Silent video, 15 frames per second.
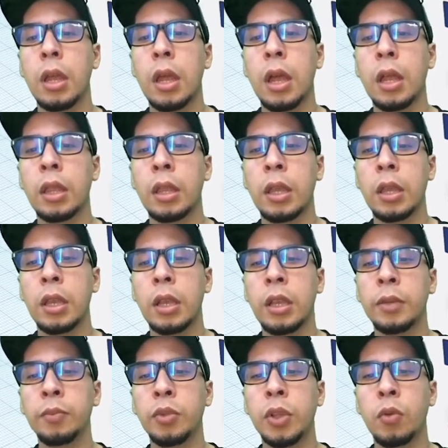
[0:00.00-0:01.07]
and then let's
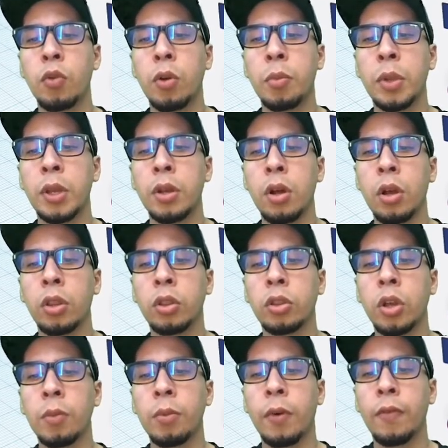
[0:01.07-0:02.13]
put the Warplane on
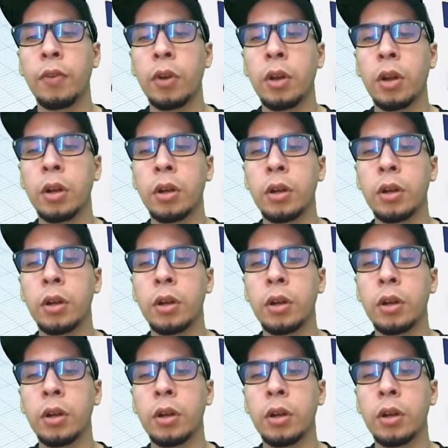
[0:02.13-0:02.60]
top of the car.